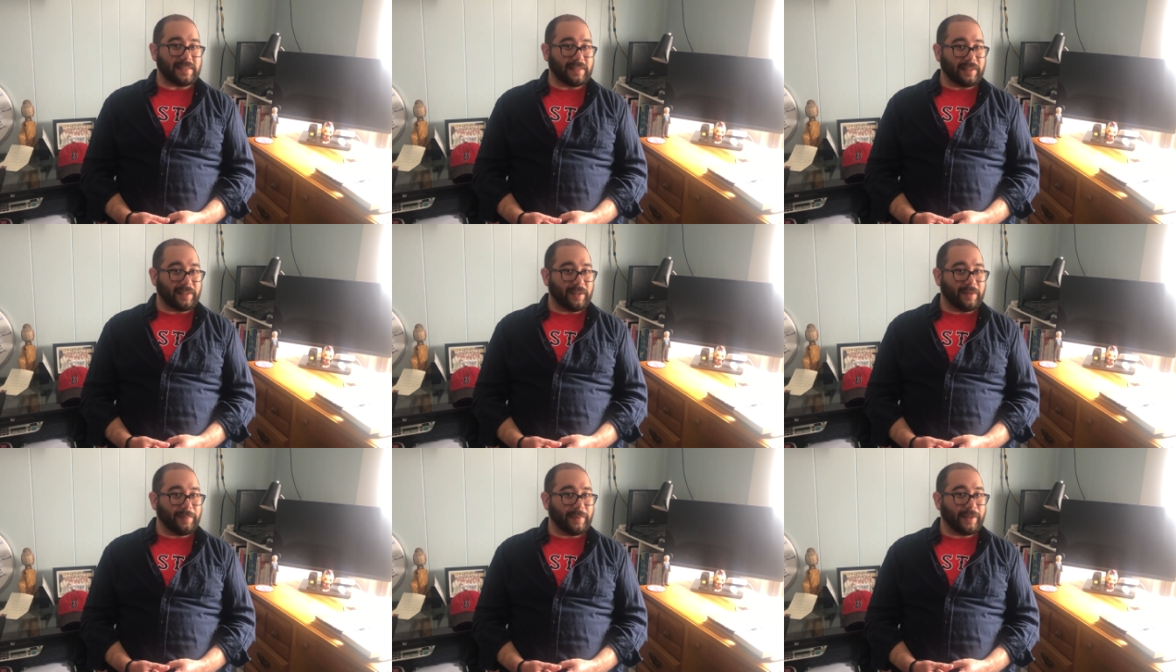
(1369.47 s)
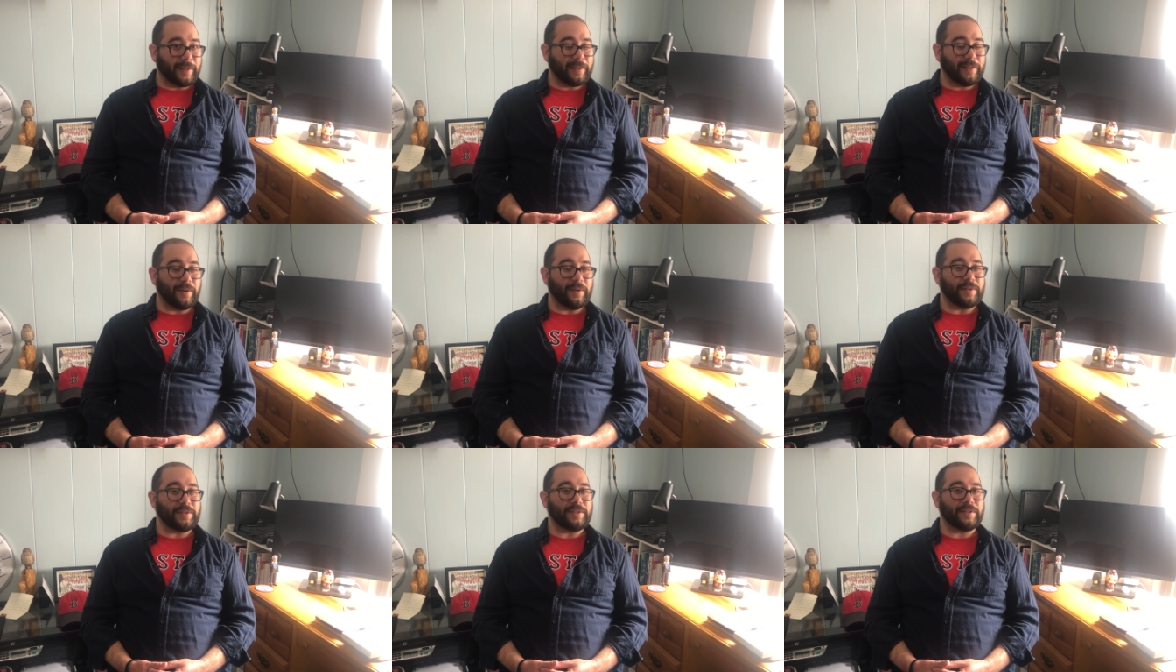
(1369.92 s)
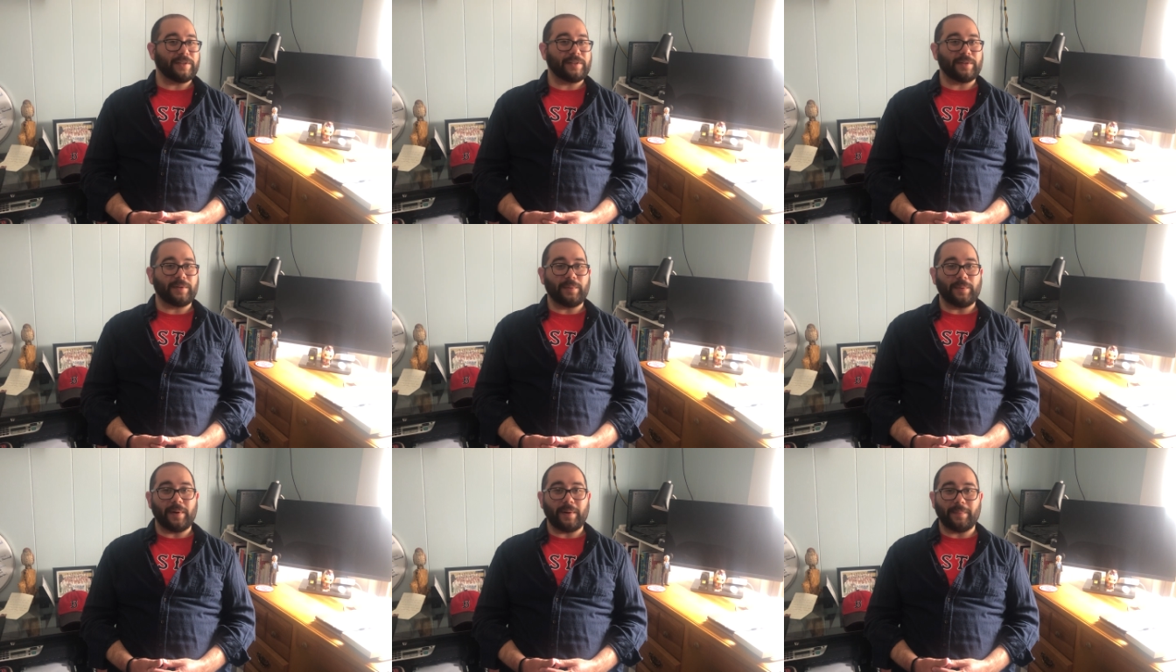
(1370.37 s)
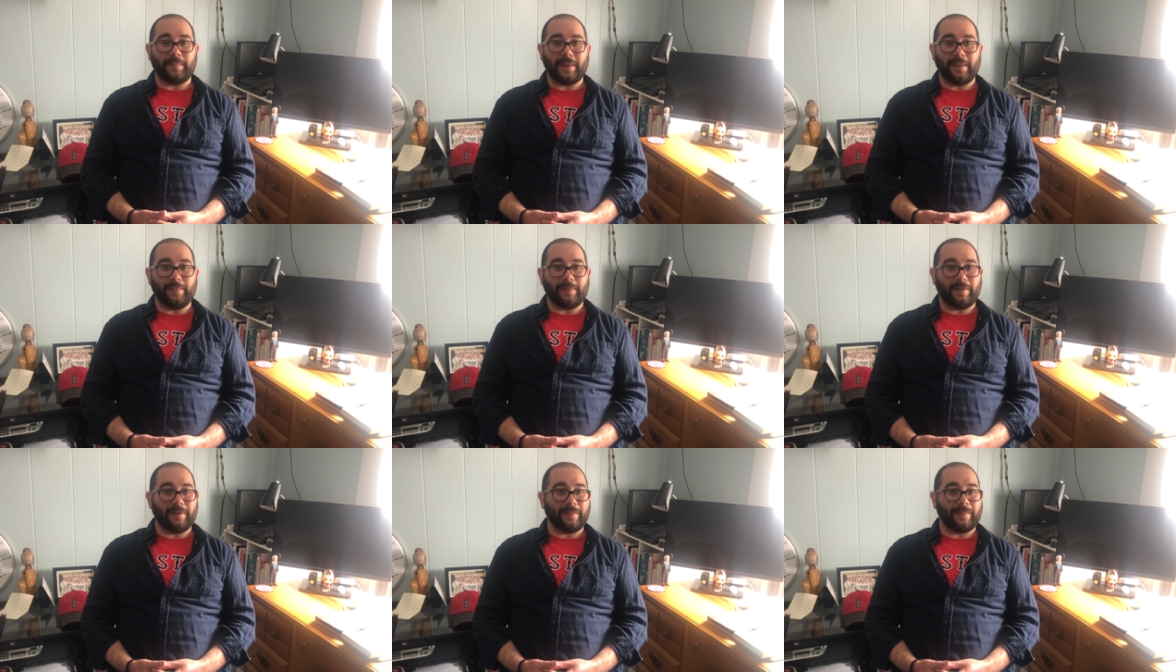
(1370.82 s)
a little bit closer to what
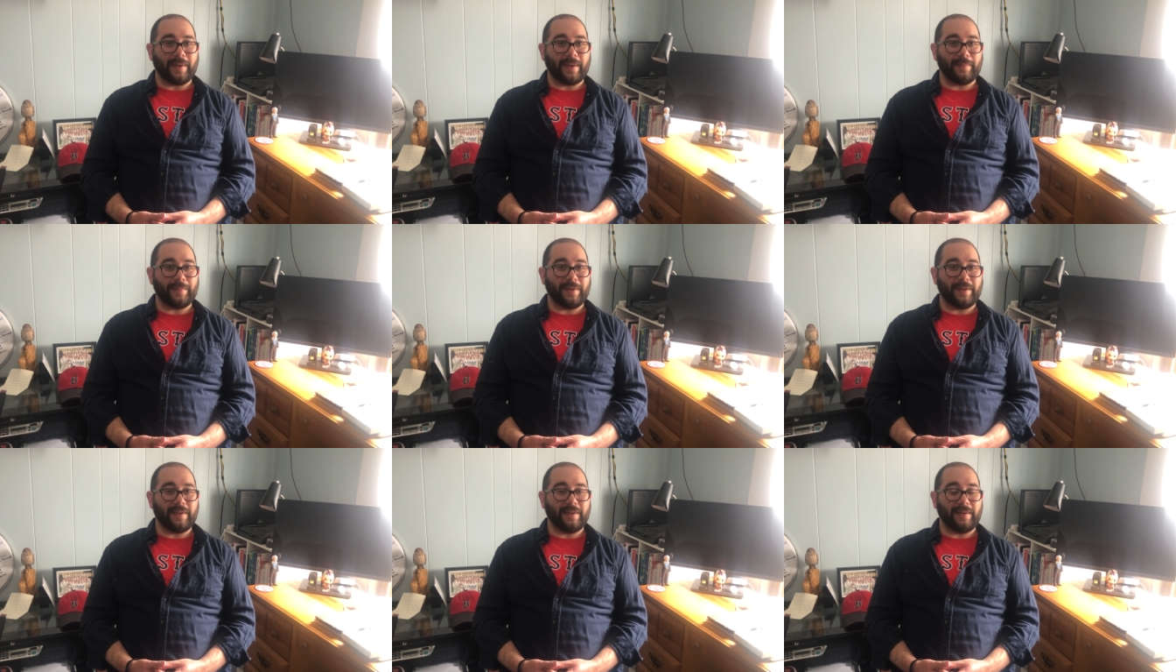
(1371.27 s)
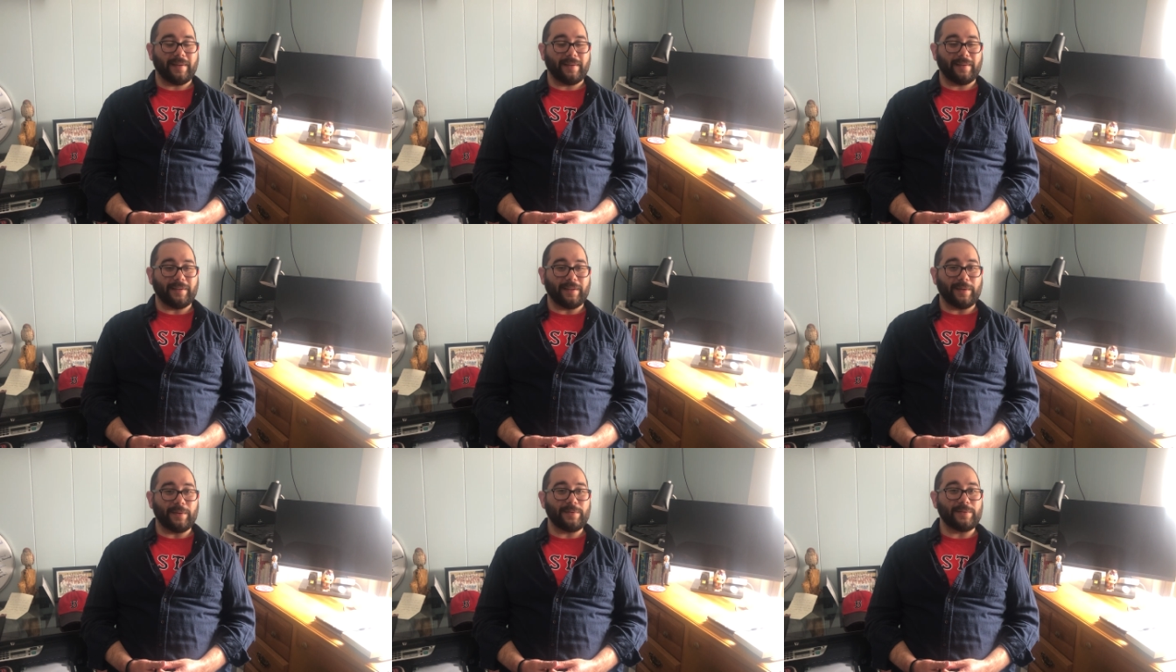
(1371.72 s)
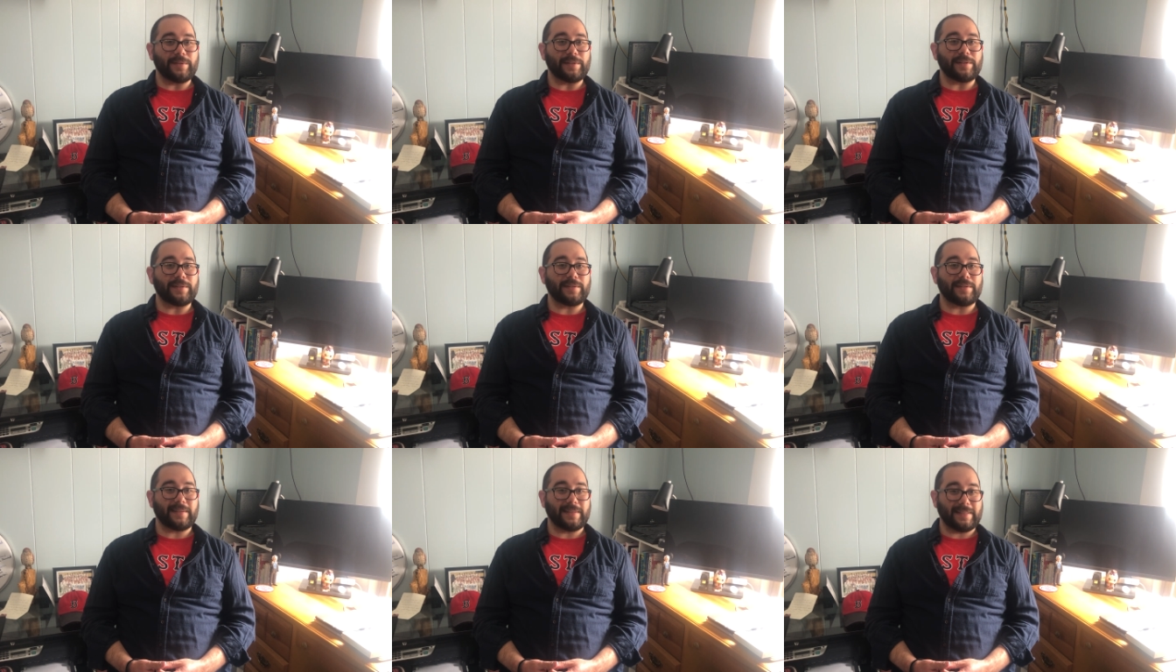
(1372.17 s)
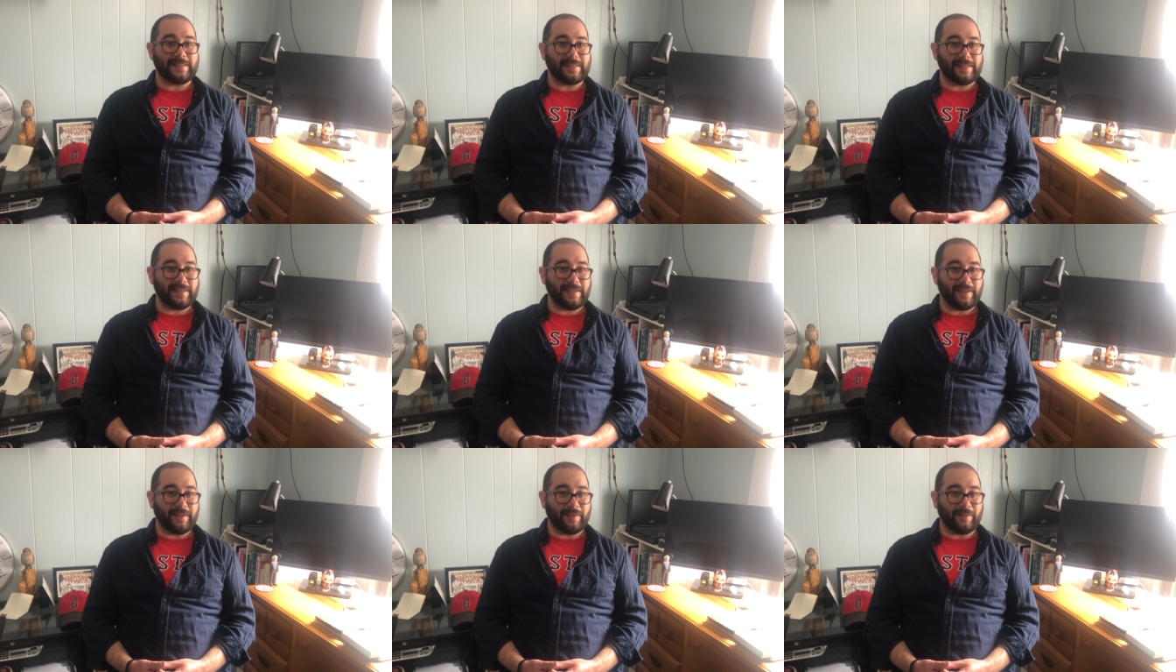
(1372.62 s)
people are maybe used to
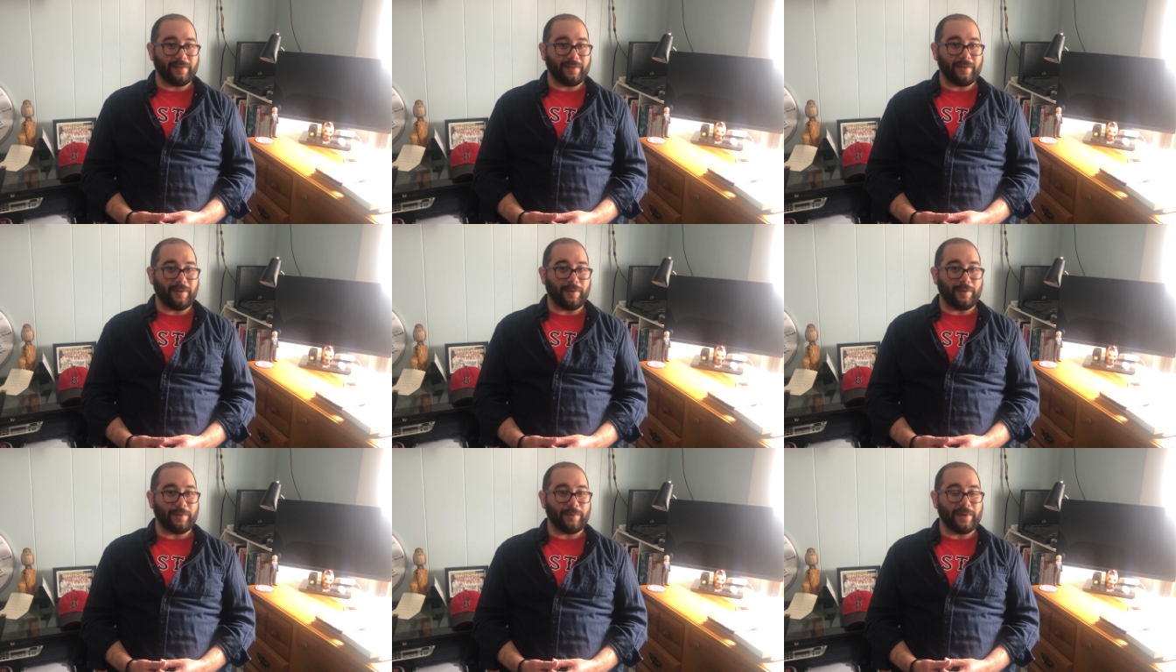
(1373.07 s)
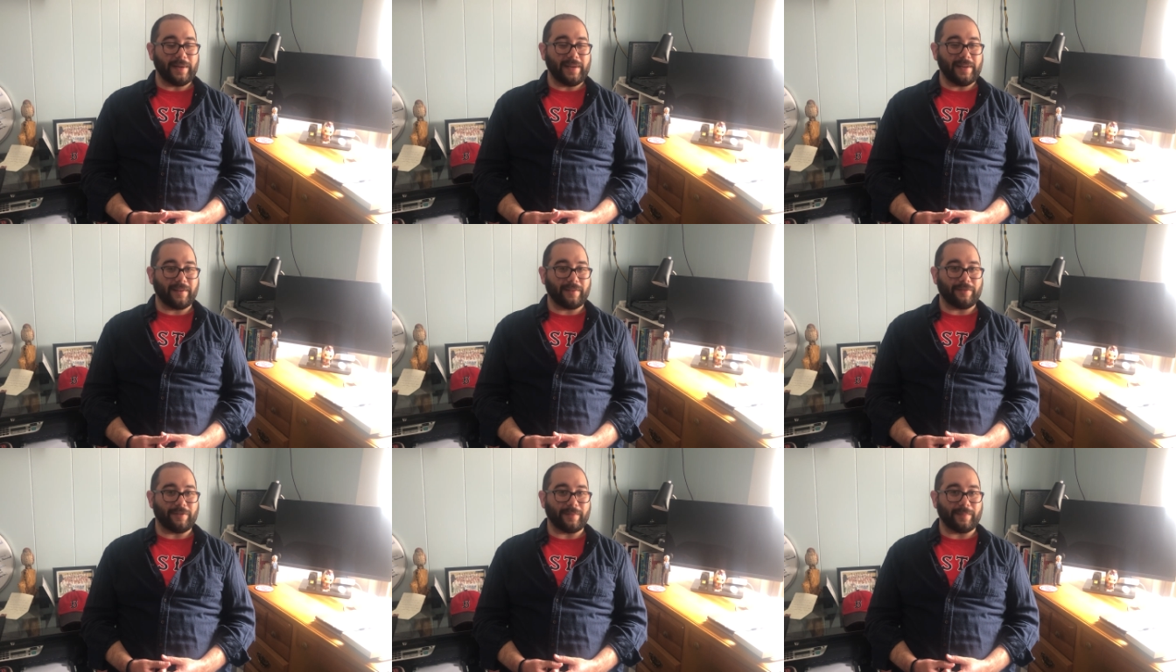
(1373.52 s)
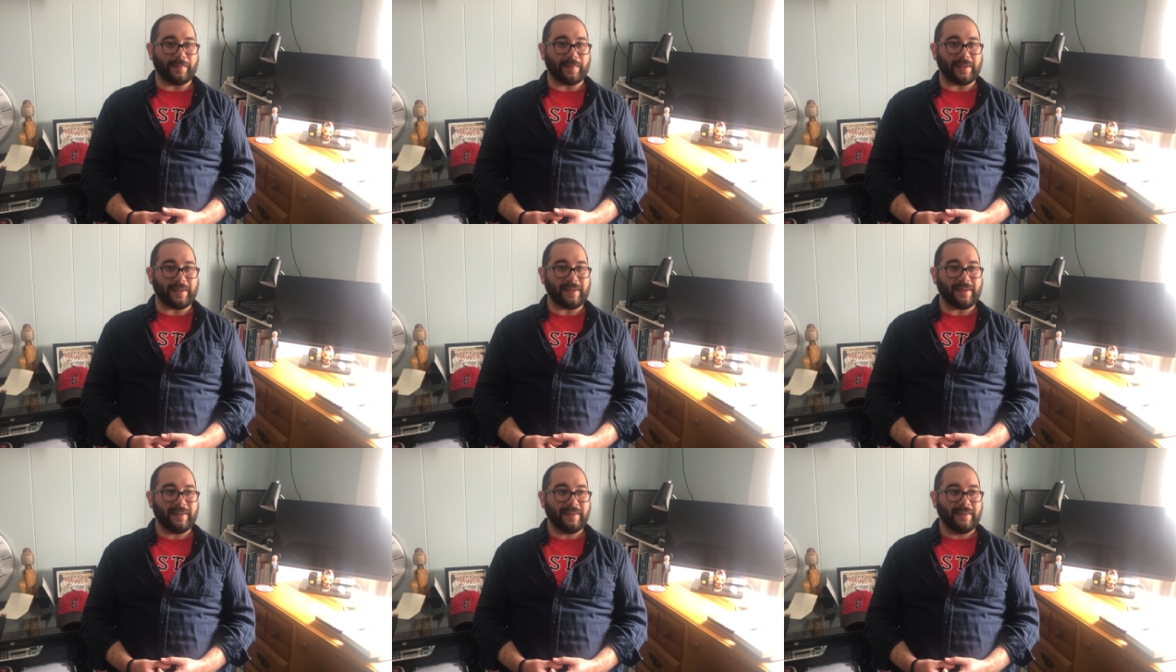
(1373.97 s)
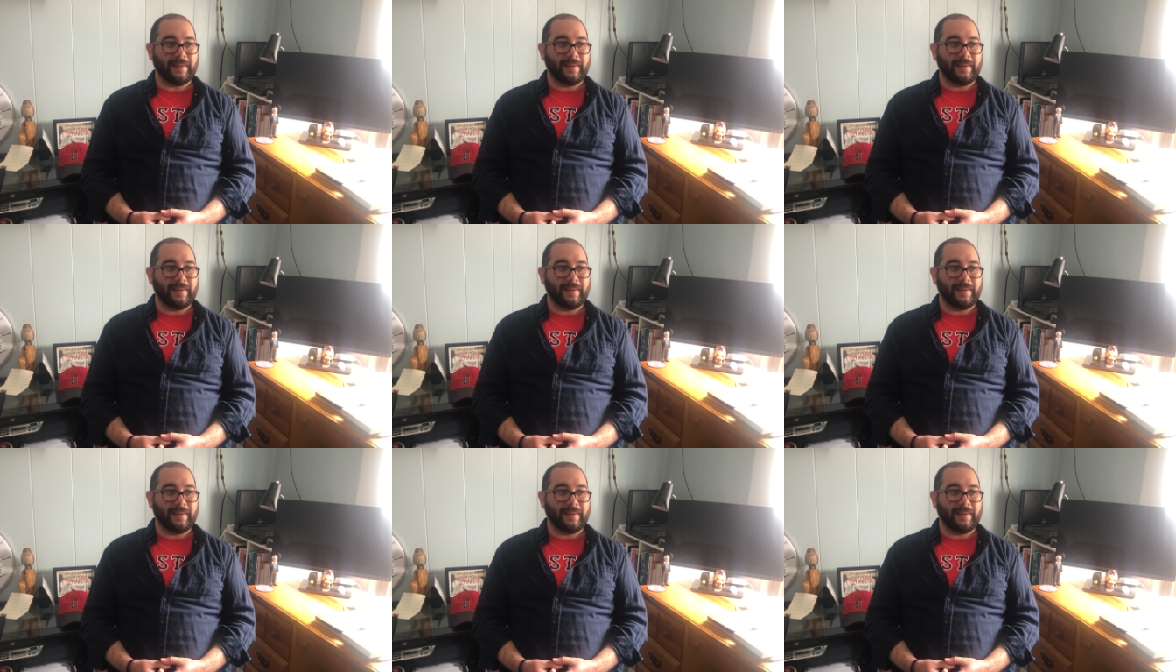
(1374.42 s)
seeing or reading from me.